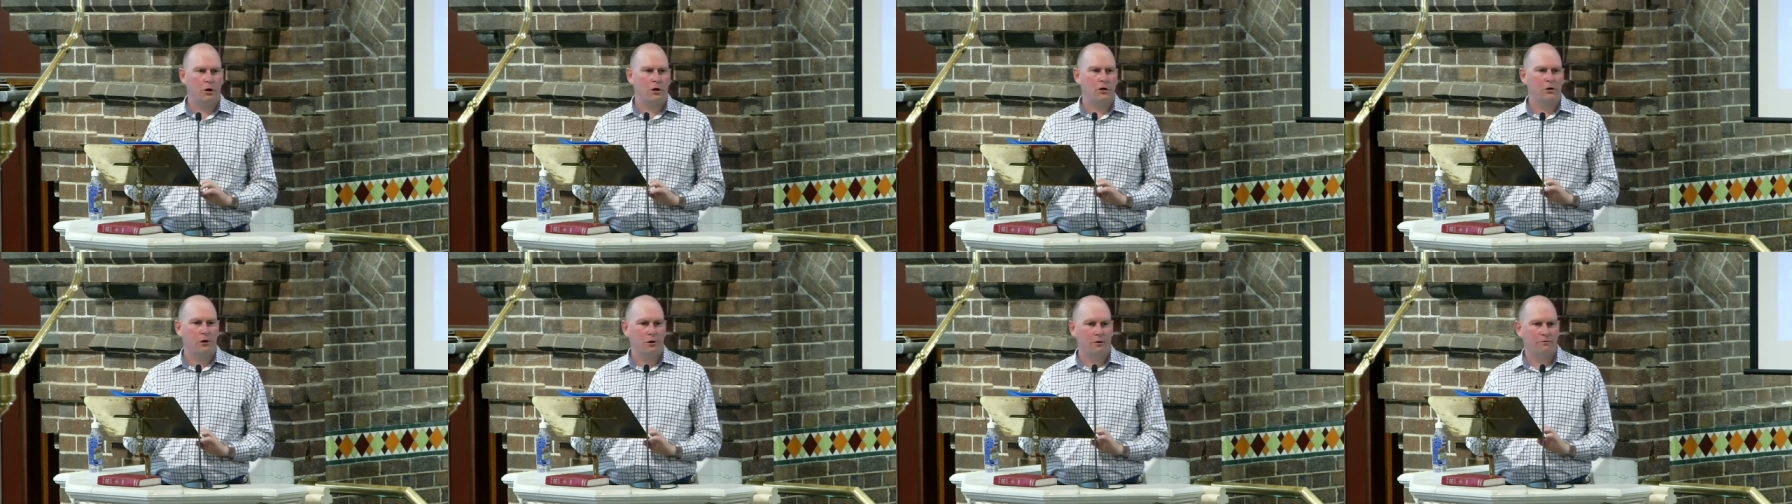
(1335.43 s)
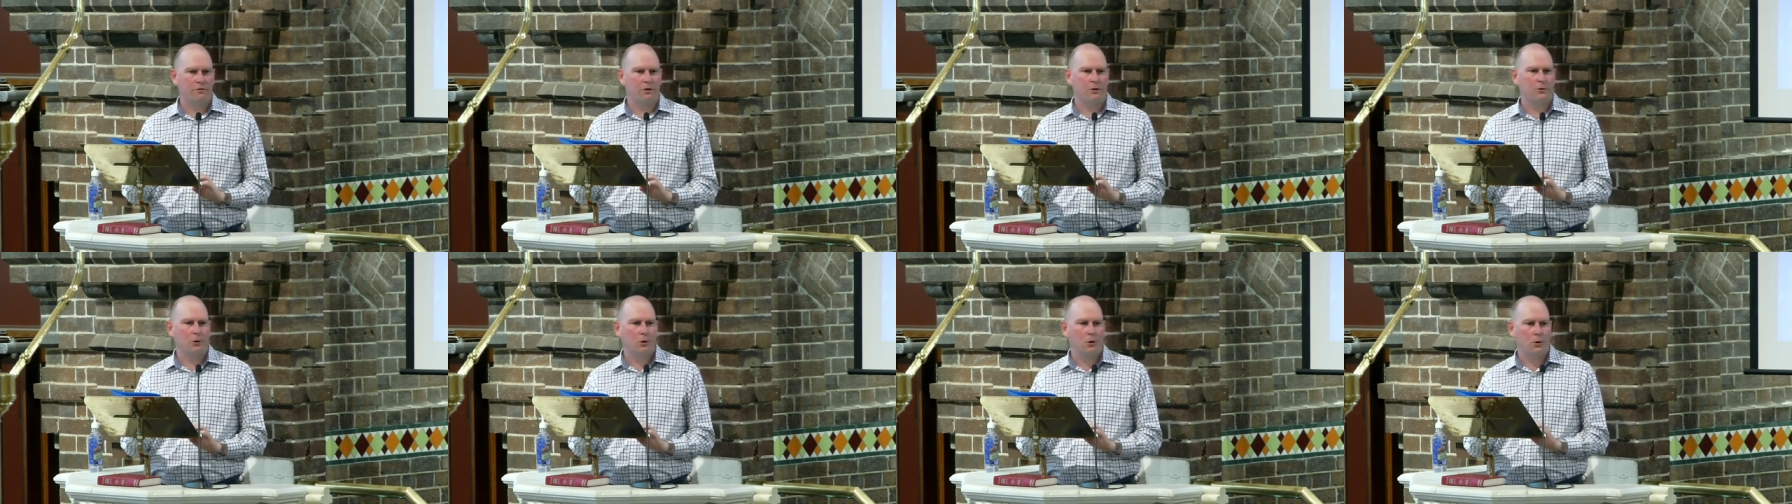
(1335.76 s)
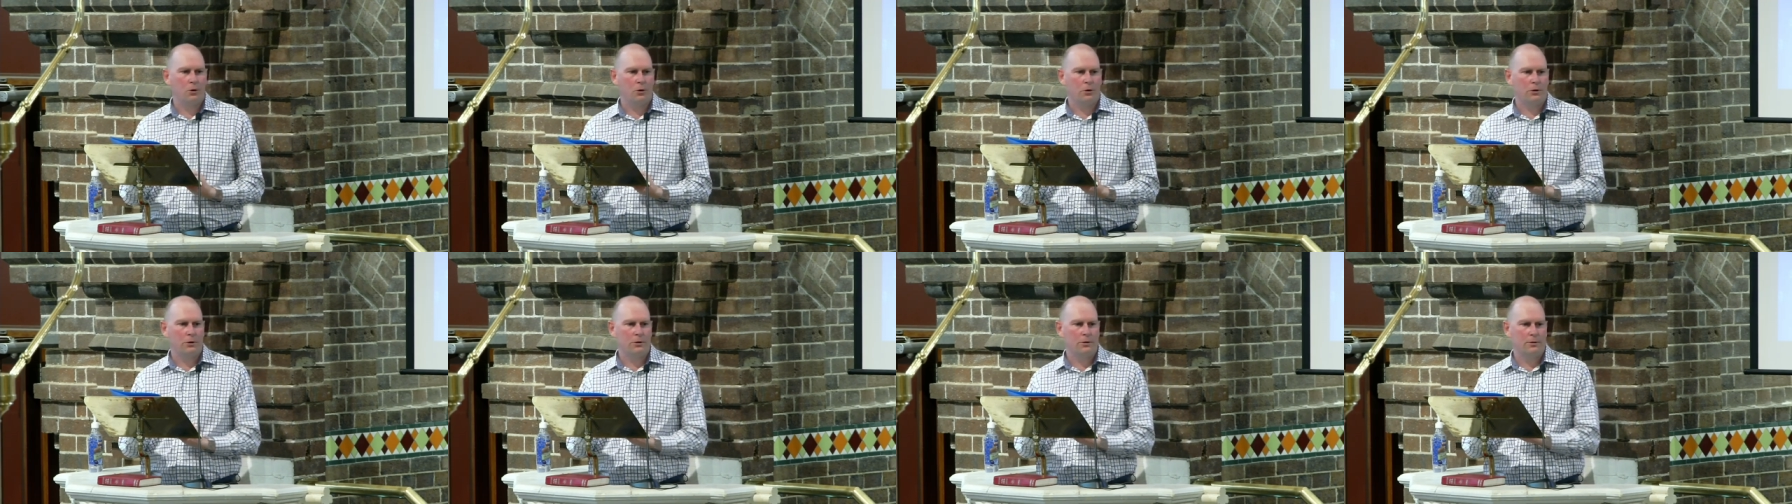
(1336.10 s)
of the
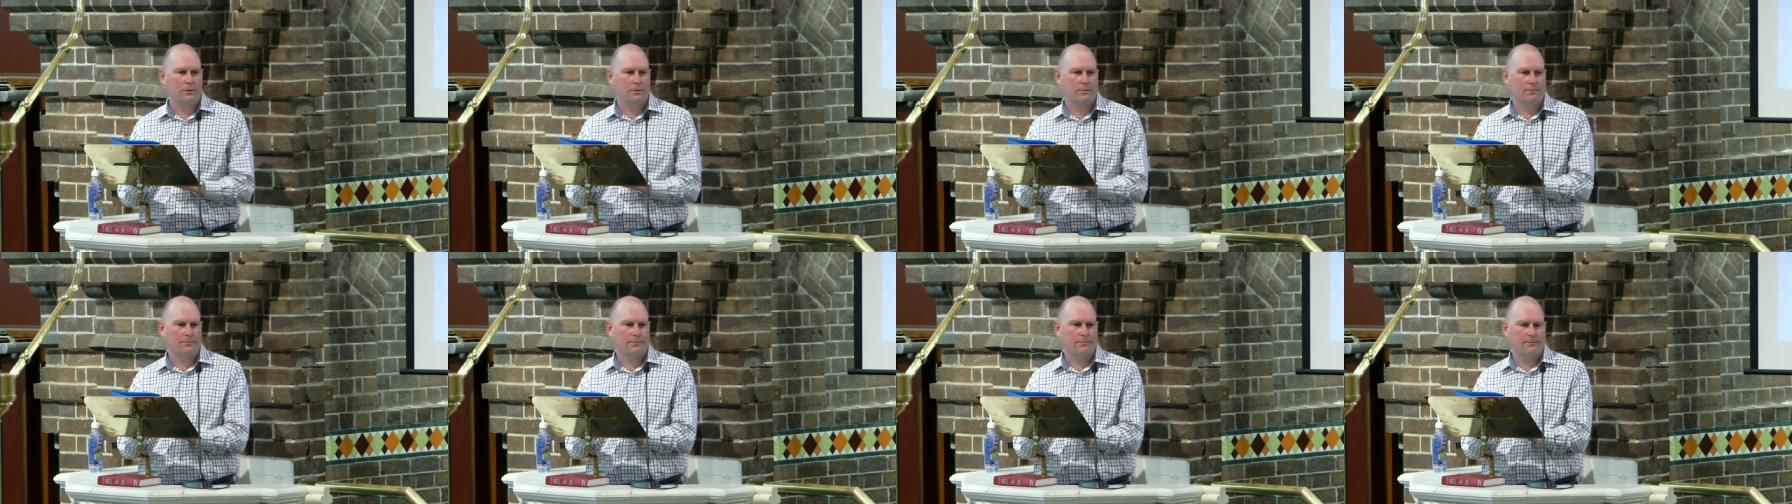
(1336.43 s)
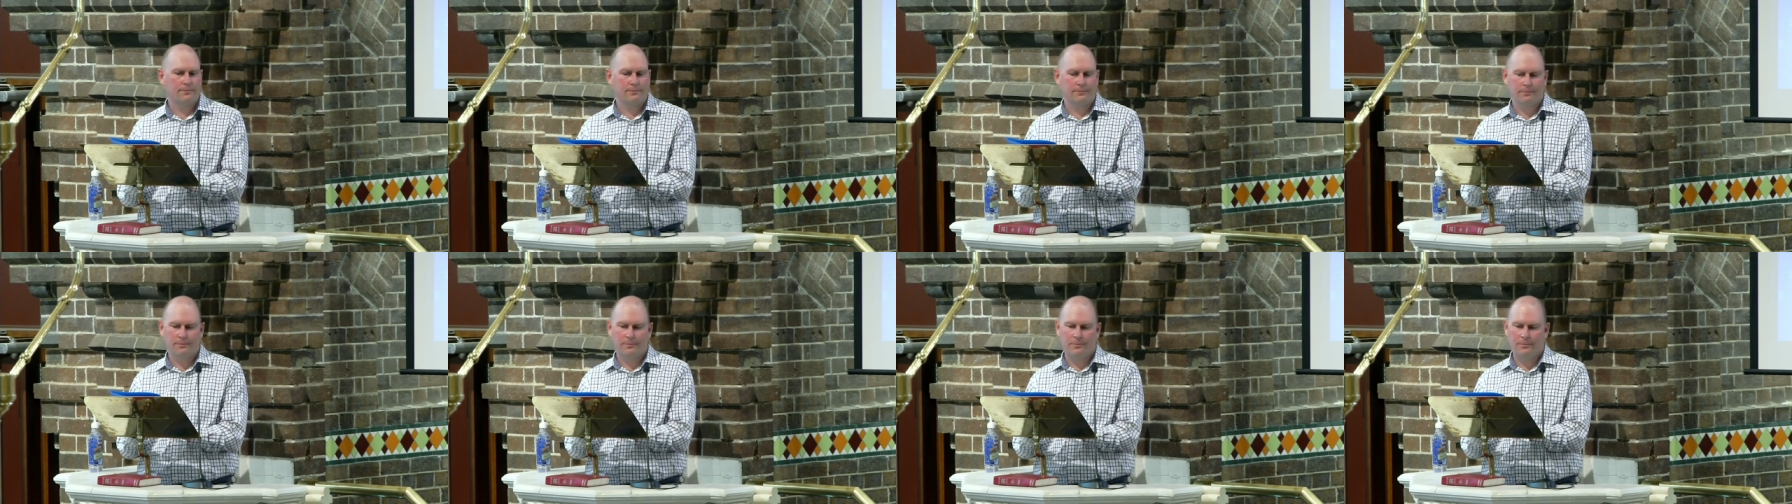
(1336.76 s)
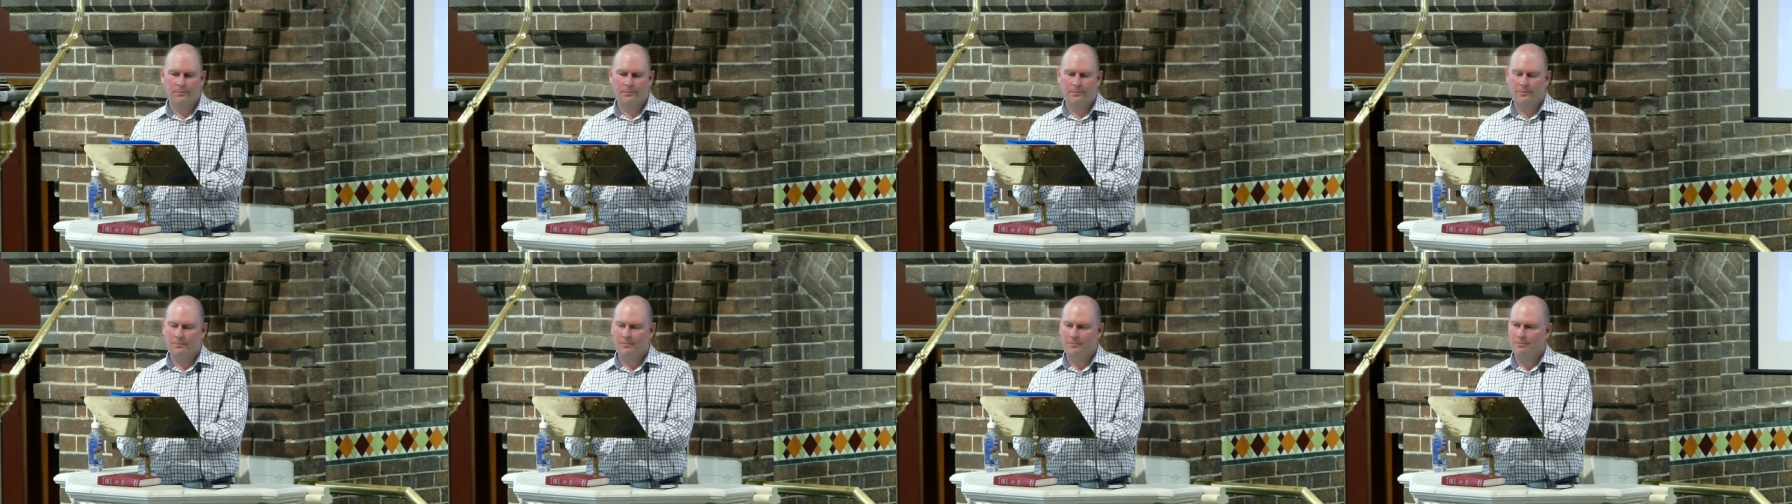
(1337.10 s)
Lord
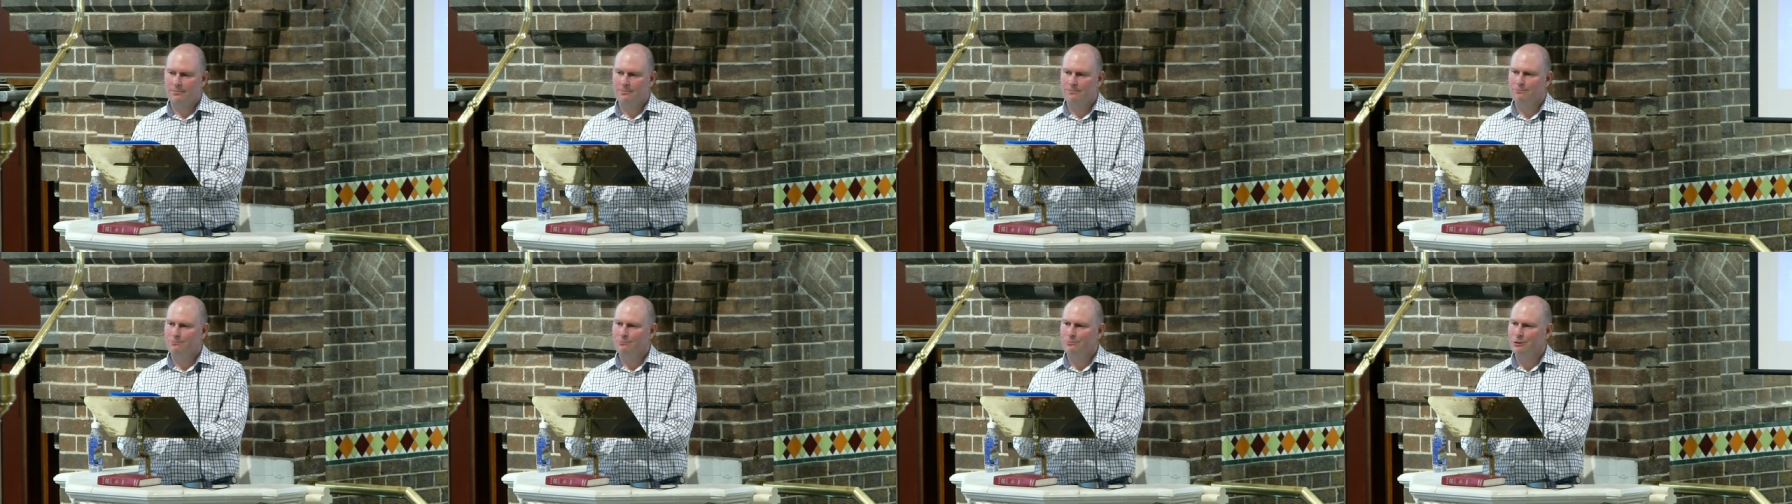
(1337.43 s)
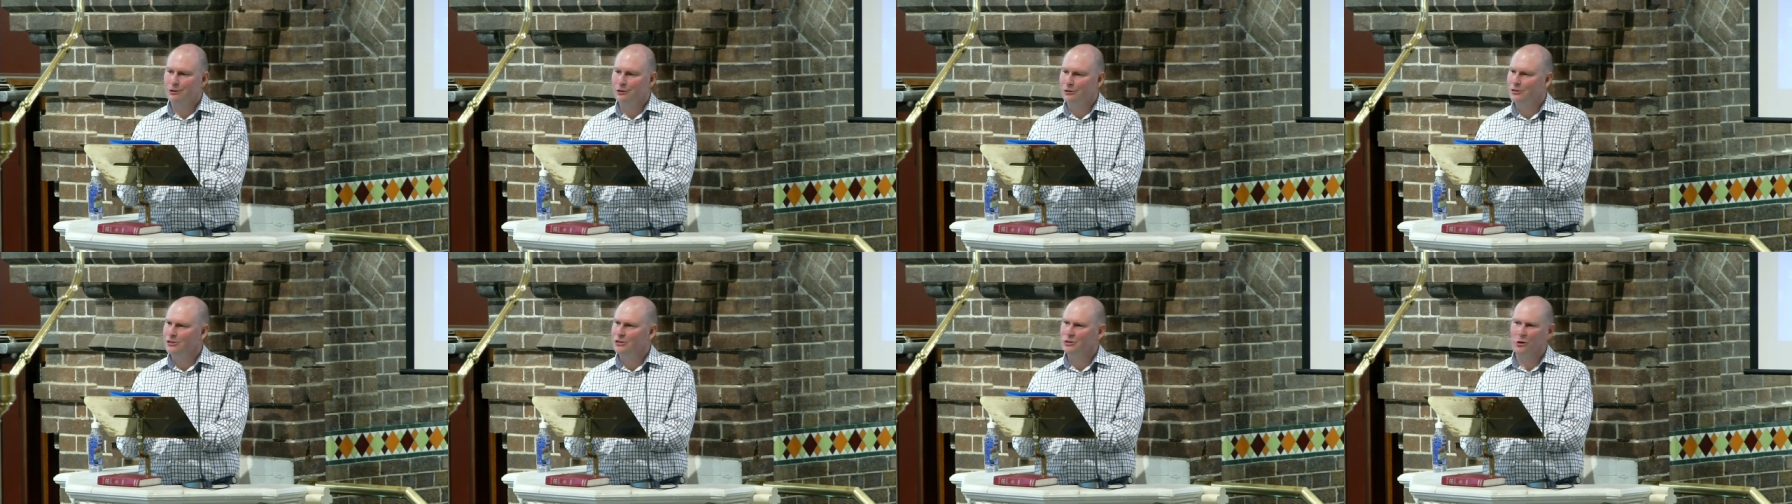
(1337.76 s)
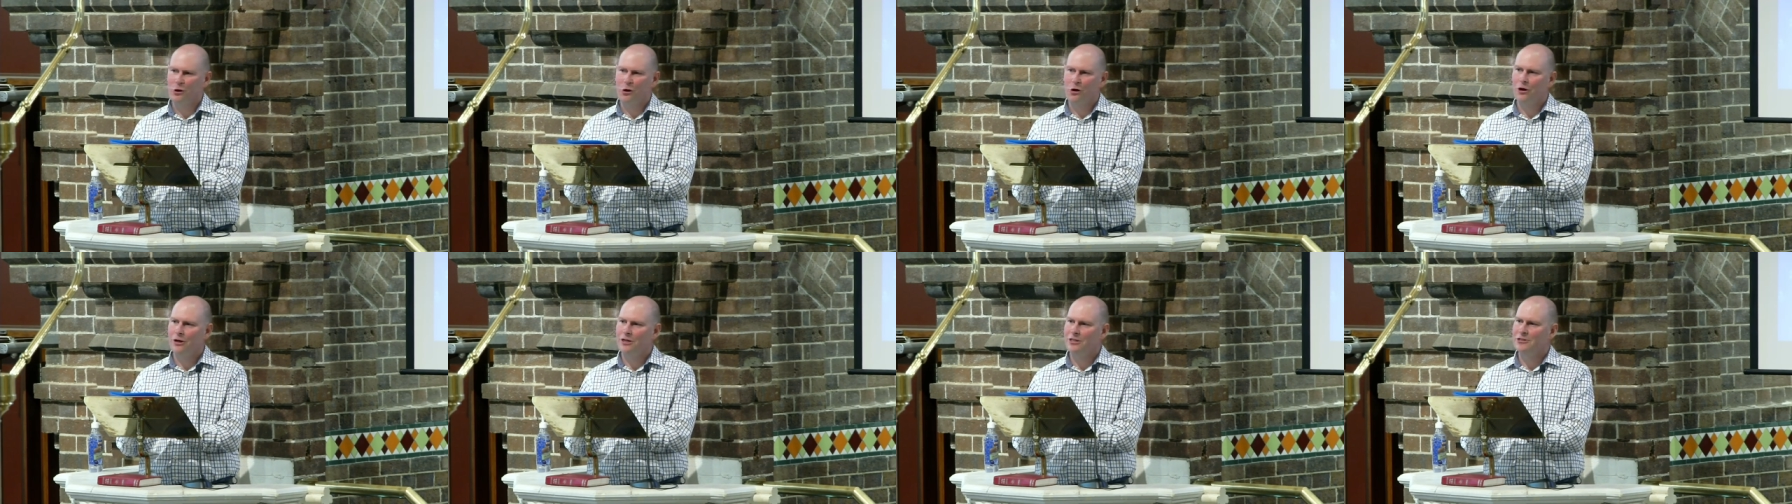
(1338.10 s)
because
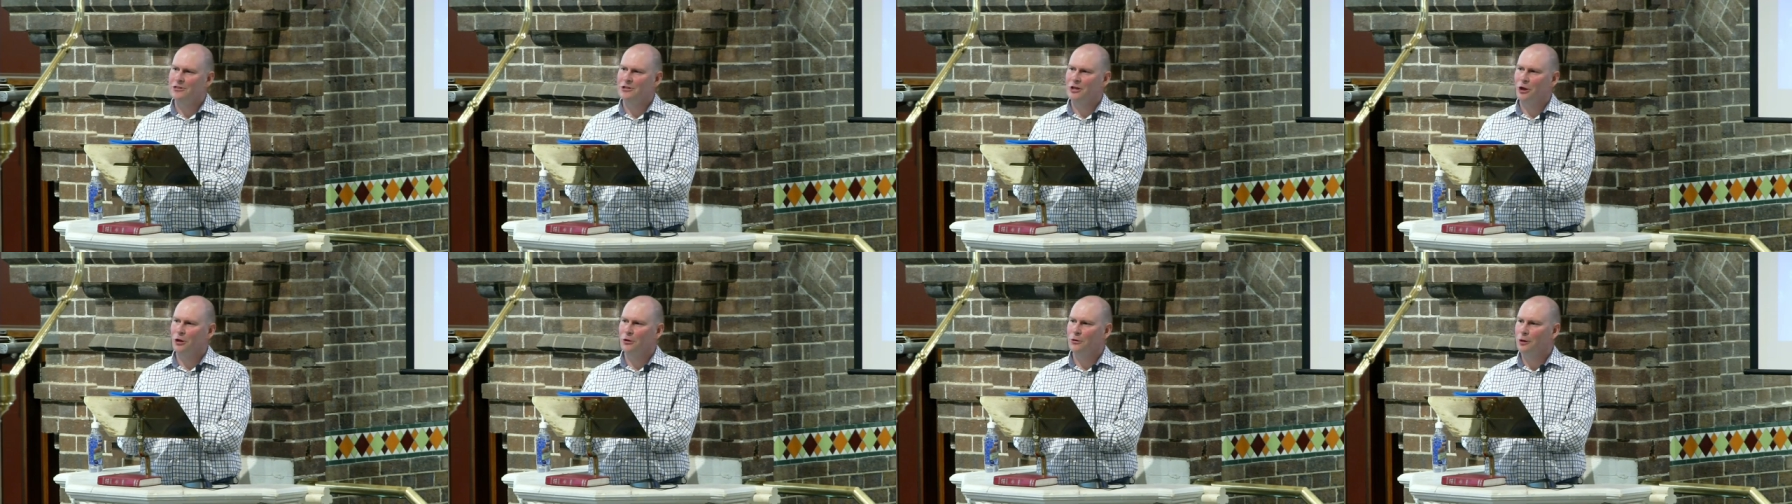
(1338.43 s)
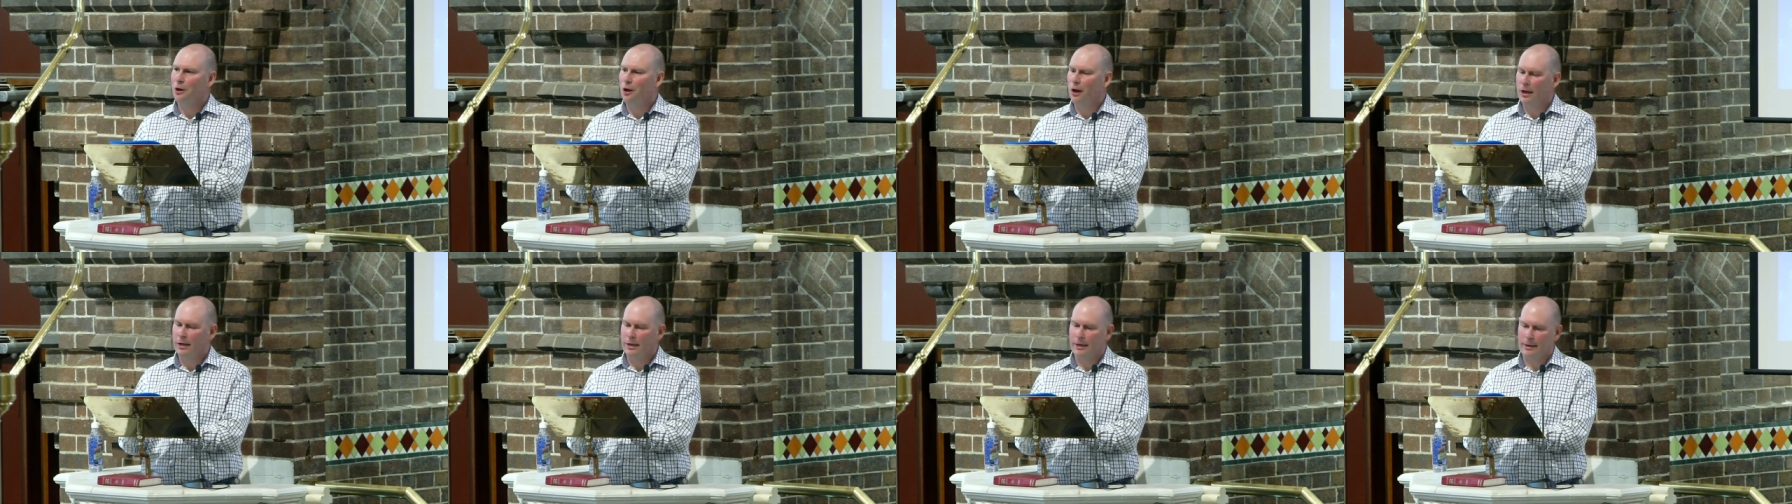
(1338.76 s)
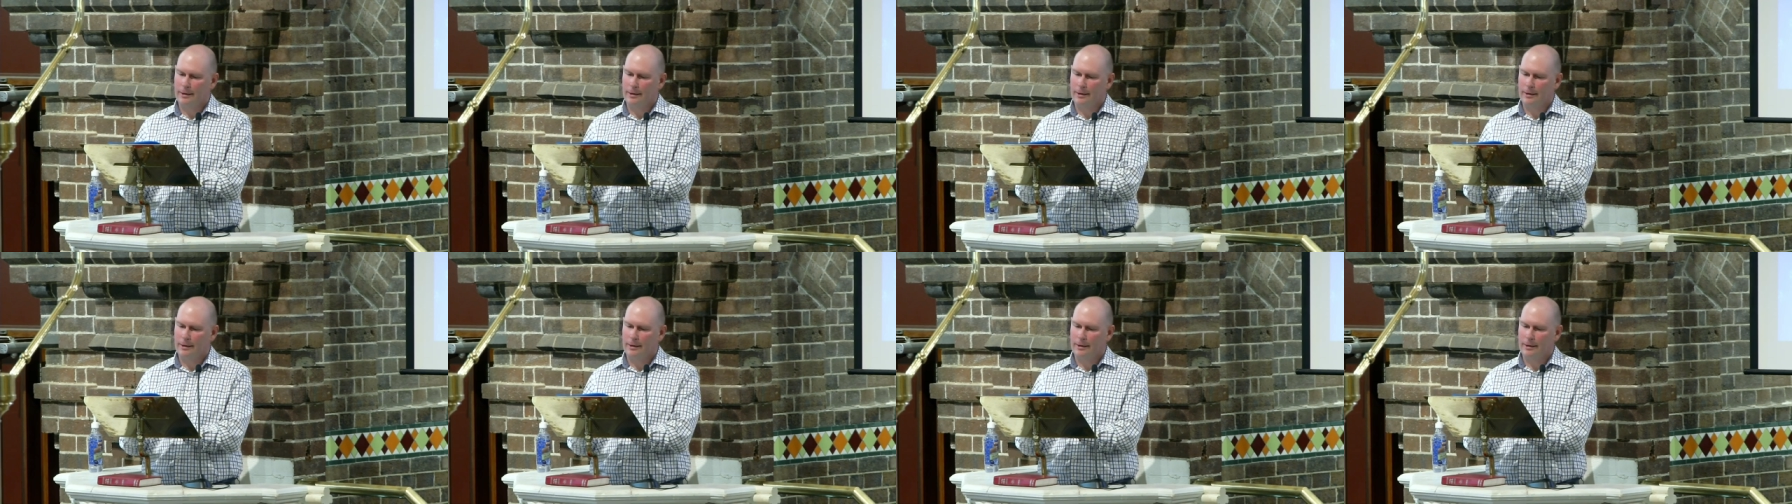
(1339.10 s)
God is no liar.